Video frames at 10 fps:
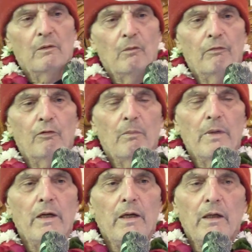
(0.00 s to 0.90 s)
Well, for
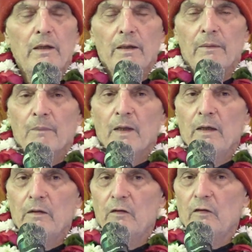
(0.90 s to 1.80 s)
me,
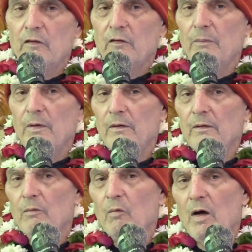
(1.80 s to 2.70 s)
it's been
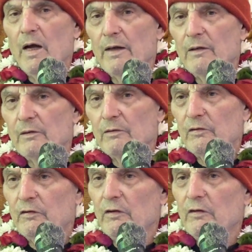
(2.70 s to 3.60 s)
a while
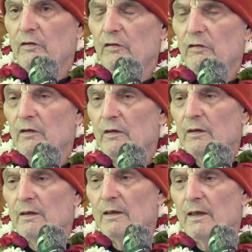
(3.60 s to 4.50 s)
since
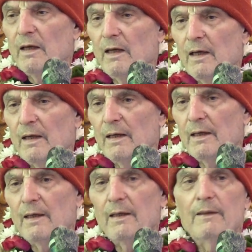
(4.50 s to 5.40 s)

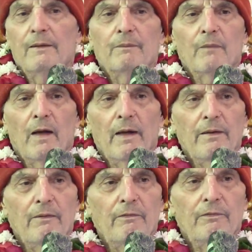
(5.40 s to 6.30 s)
uh,
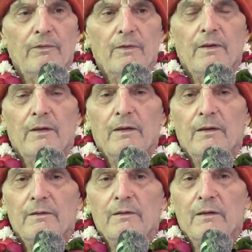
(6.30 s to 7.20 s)
I've
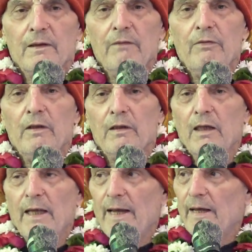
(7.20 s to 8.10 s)
given a
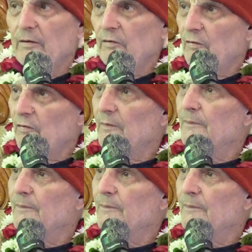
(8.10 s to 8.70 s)
class.